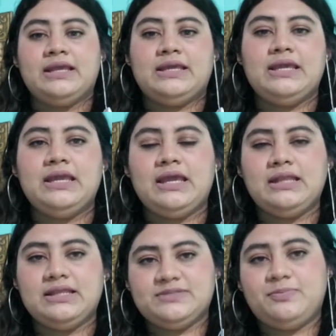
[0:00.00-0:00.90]

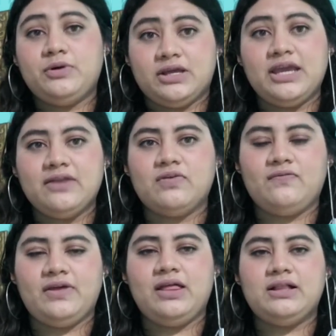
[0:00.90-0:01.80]
In this book, he
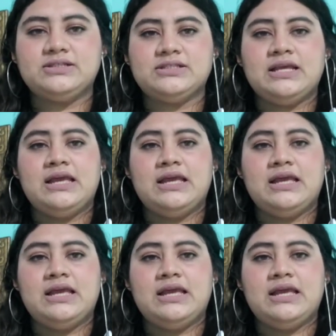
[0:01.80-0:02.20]
reveals